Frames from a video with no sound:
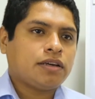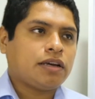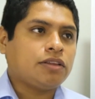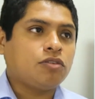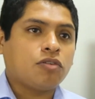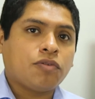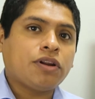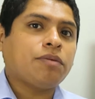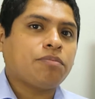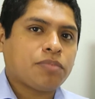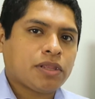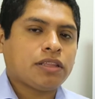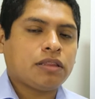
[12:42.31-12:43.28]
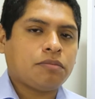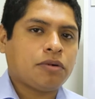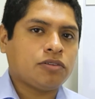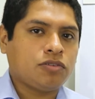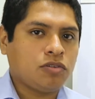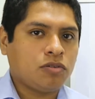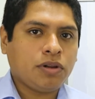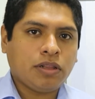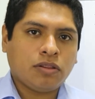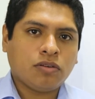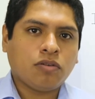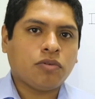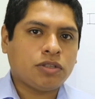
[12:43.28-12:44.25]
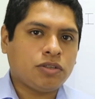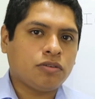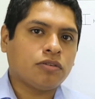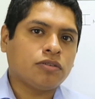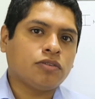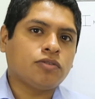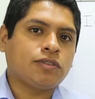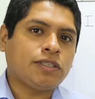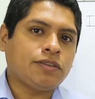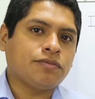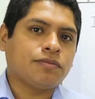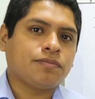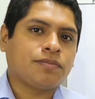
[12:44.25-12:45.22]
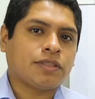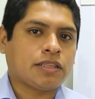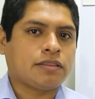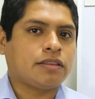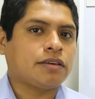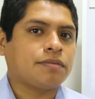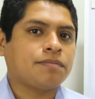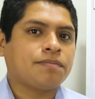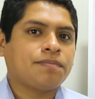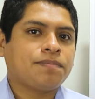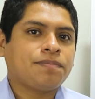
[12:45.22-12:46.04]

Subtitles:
and you already plan them out, you already know what you're going to achieve that day.